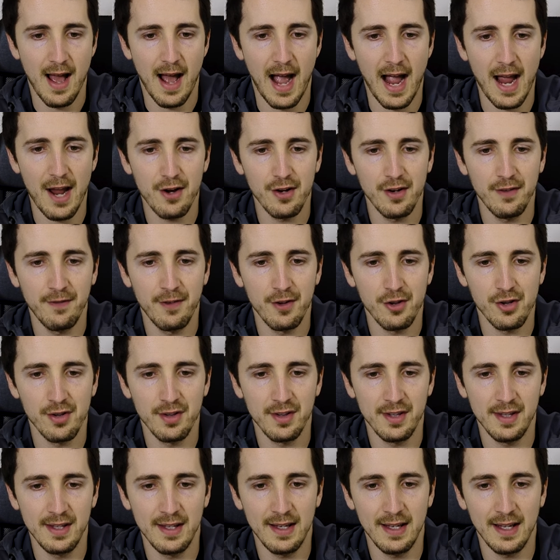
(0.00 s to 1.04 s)
Iron
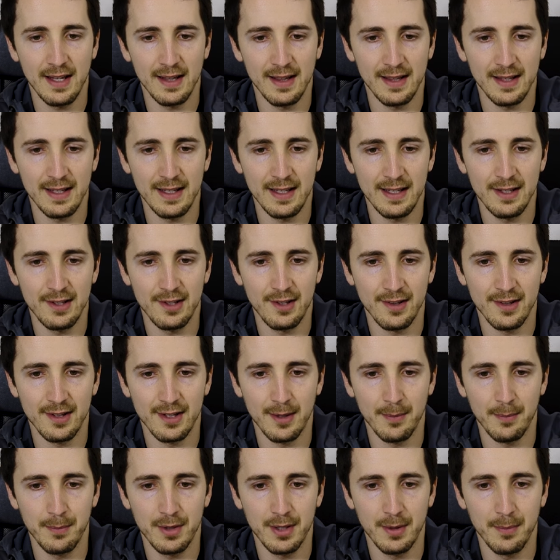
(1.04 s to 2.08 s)
deficiency can lead to
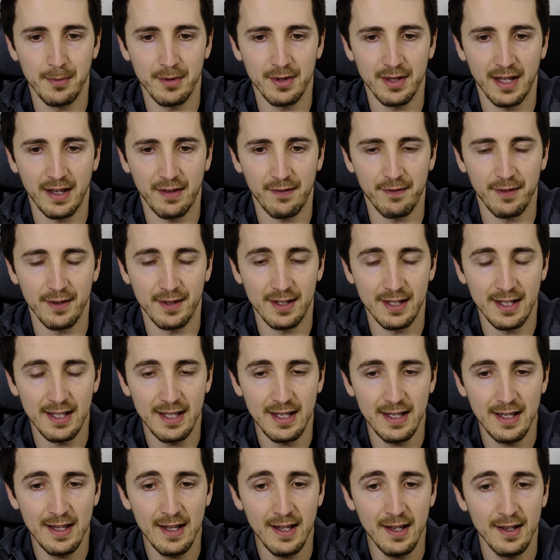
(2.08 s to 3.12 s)
symptoms like
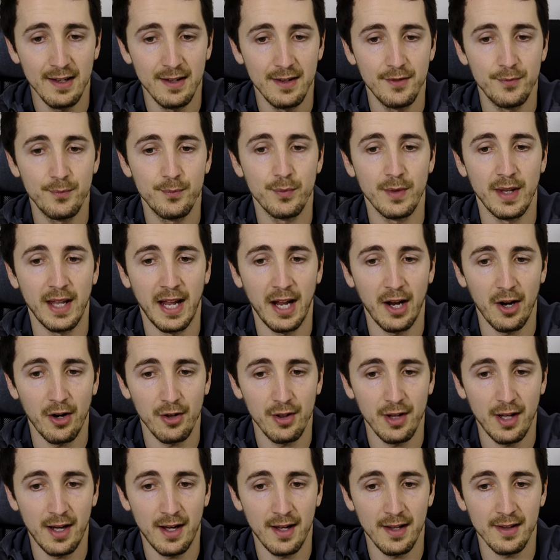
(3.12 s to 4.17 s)
fatigue, hair
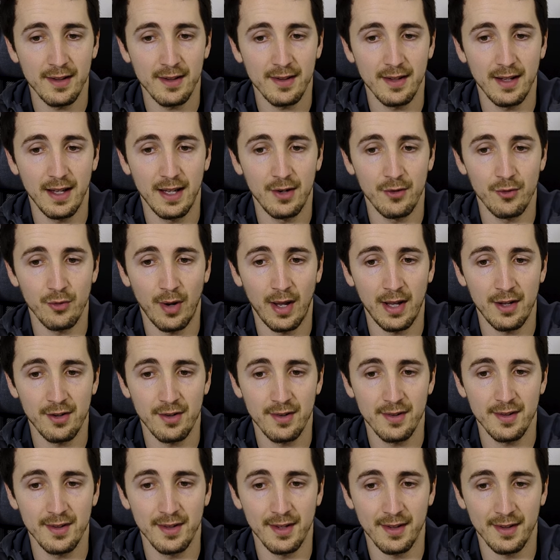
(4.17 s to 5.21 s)
loss, and
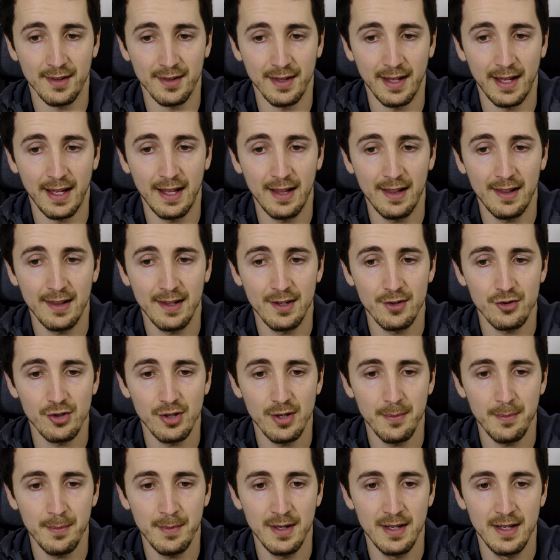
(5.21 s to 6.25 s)
restless leg
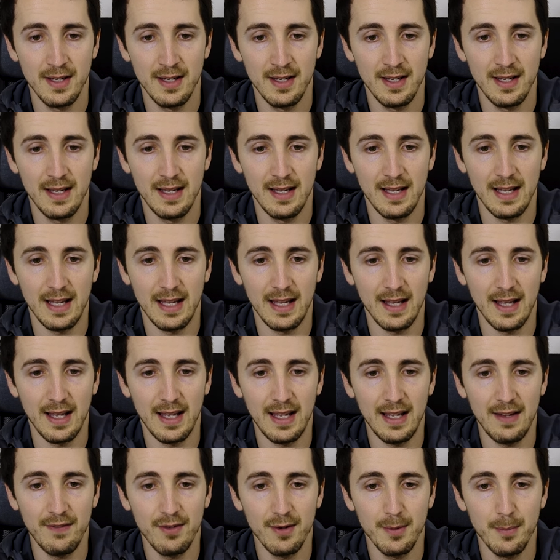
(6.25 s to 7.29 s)
syndrome,
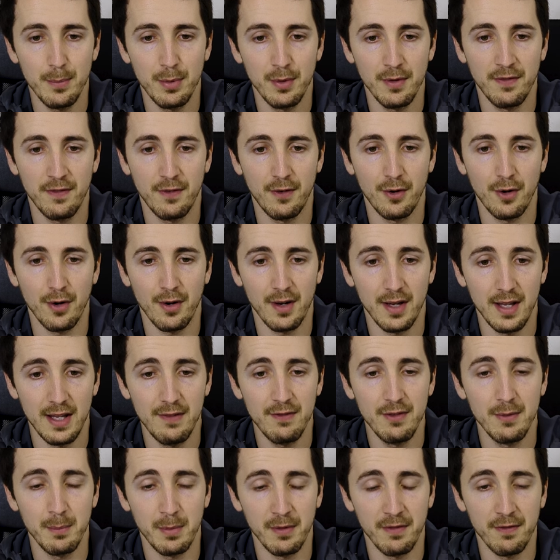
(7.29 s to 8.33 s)
even before
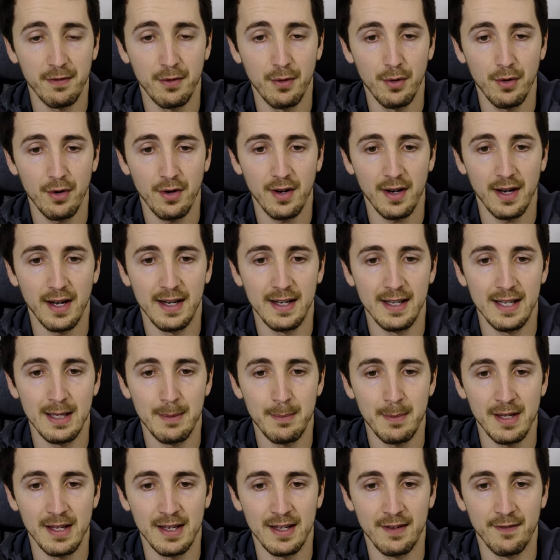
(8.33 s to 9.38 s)

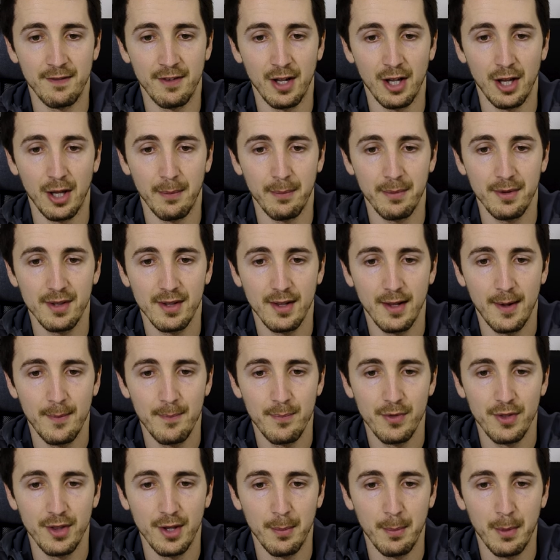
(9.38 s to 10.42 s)
anemia develops.
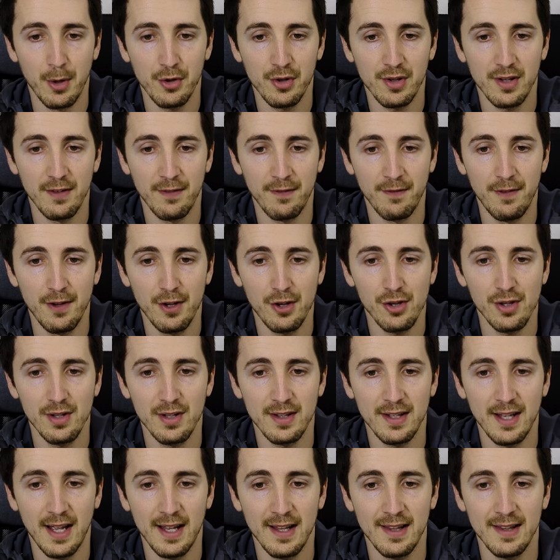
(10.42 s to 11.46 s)
The most
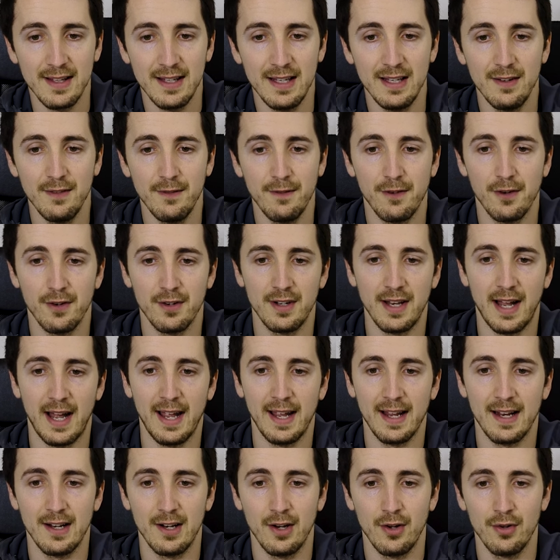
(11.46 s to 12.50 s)
efficient testing for
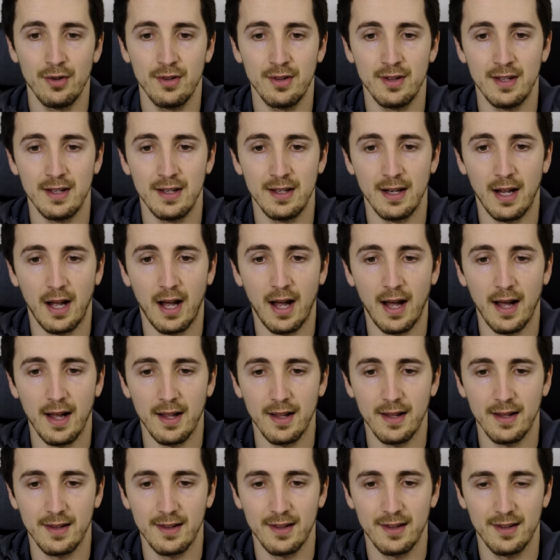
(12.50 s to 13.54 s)
diagnosing,
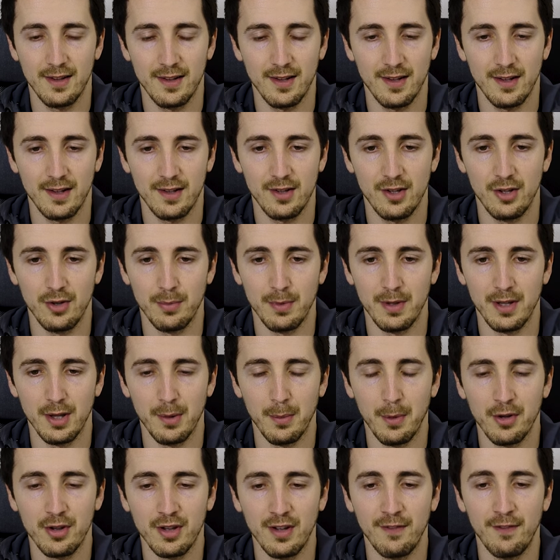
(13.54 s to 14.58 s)
the
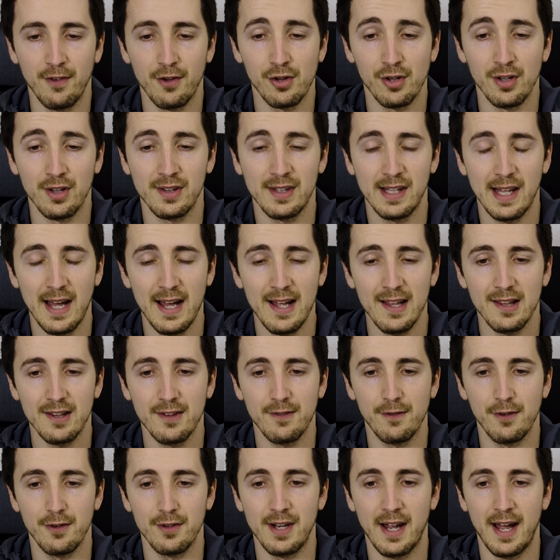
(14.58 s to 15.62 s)
most efficient test
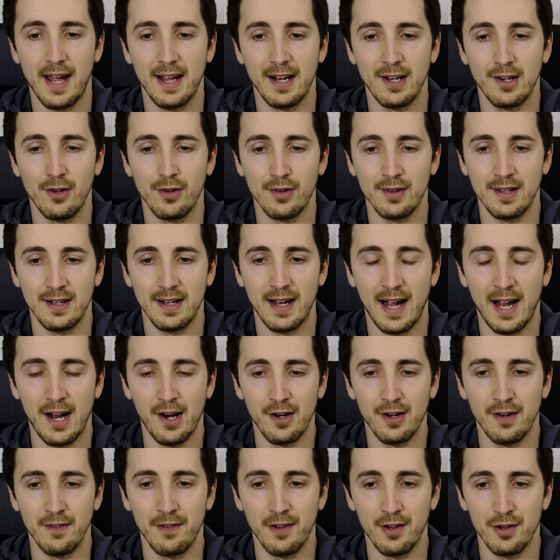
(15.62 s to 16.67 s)
for diagnosing
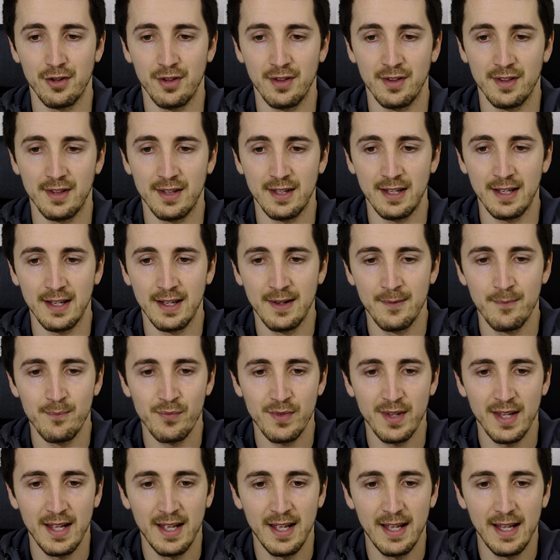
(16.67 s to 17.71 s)
iron deficiency
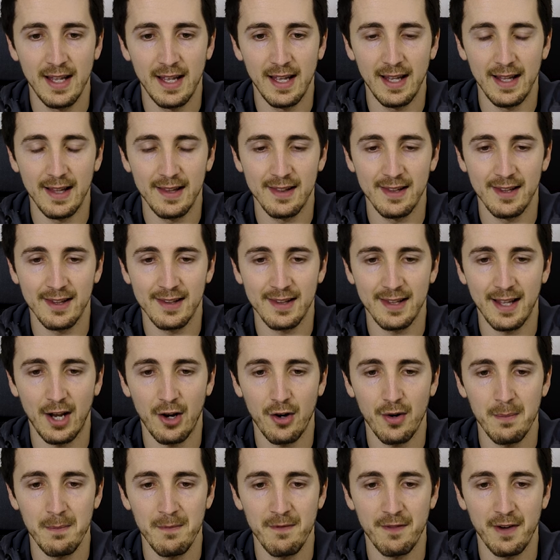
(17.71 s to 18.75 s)
is the
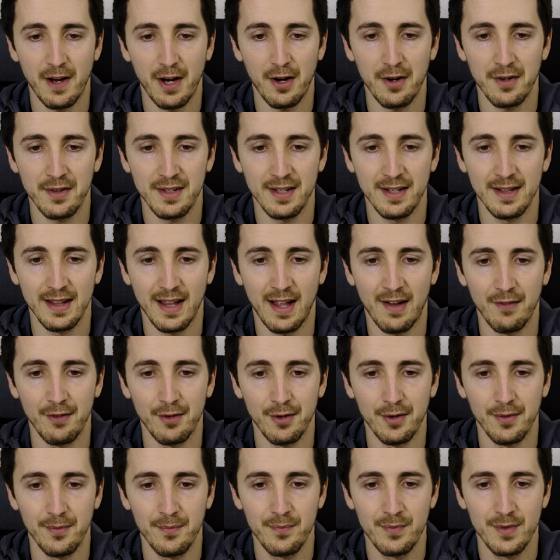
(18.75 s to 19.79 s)
serum ferritin
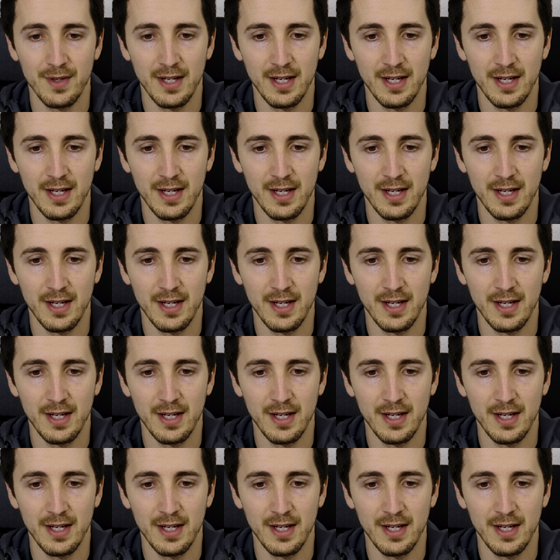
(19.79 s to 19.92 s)
level.